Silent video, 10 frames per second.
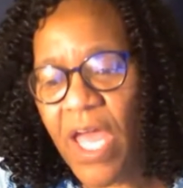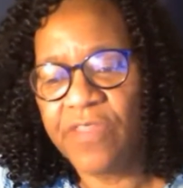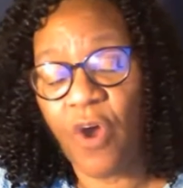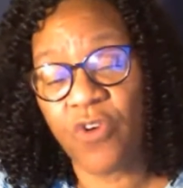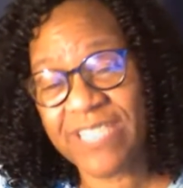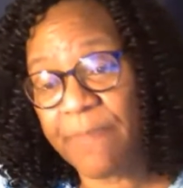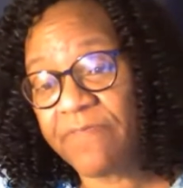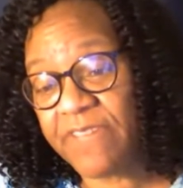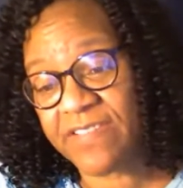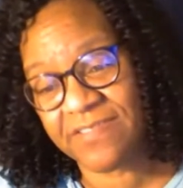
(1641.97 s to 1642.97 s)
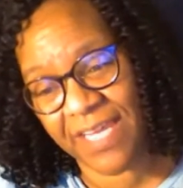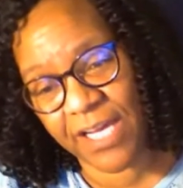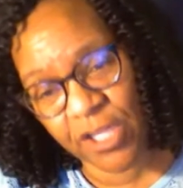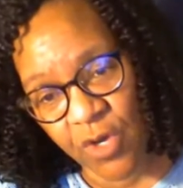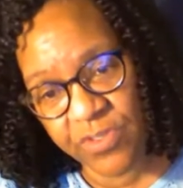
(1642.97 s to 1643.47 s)
though some of this is
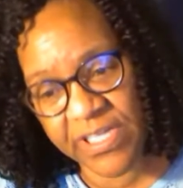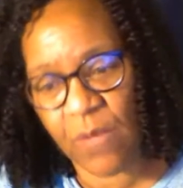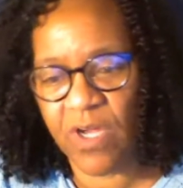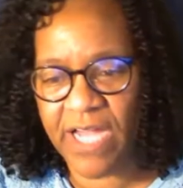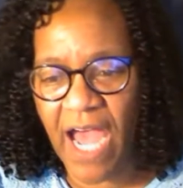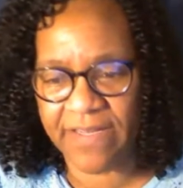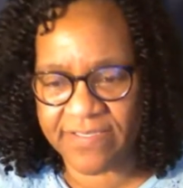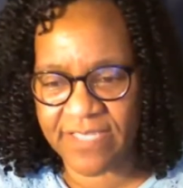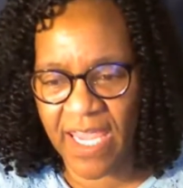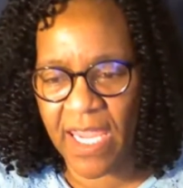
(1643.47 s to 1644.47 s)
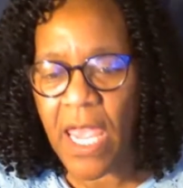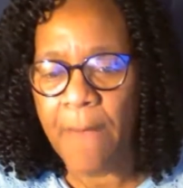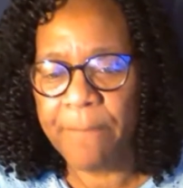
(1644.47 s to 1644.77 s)
included in what God is saying.